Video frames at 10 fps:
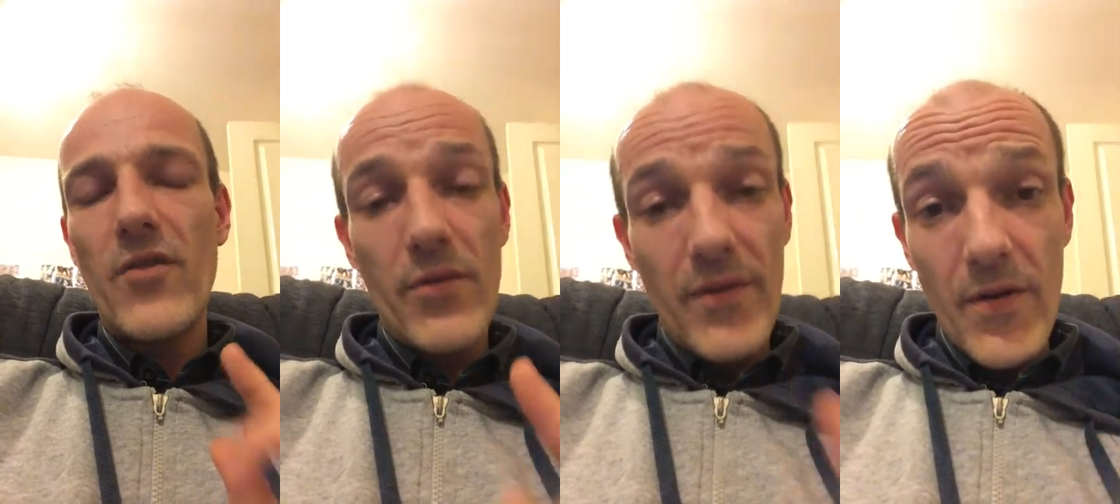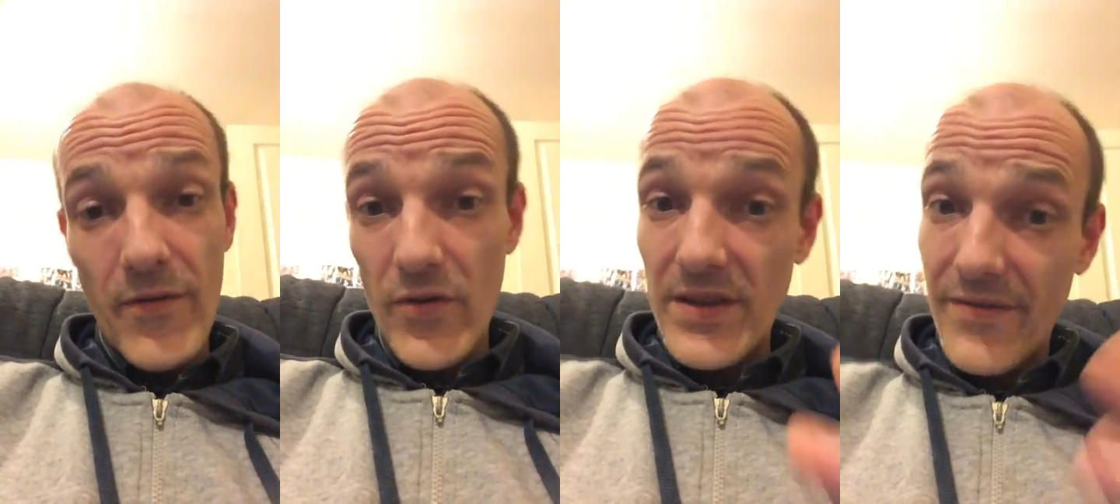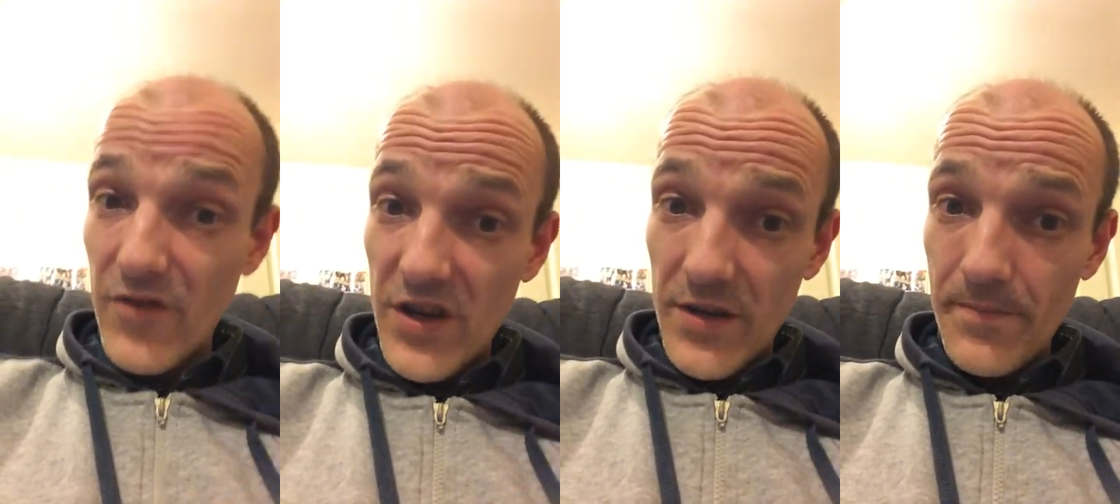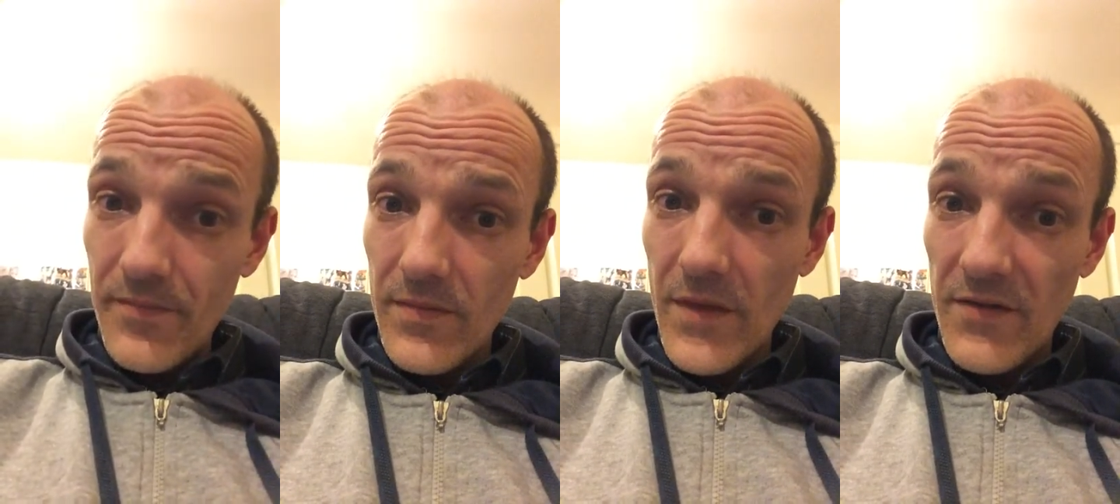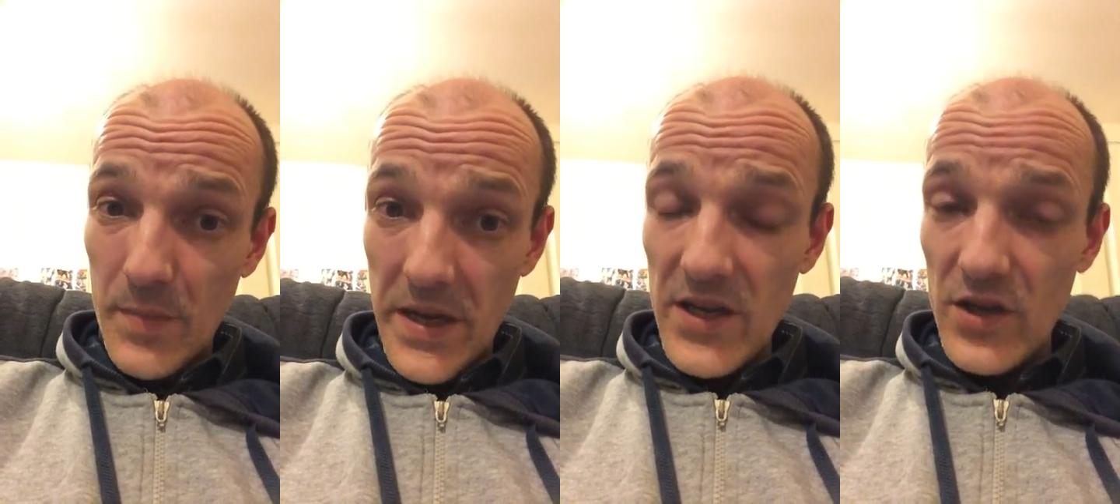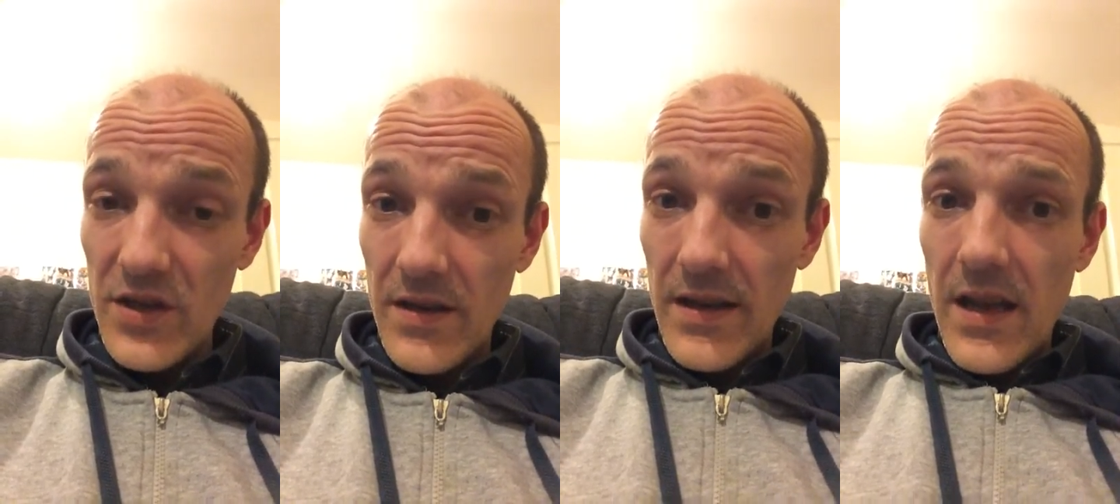you're into freedom of speech,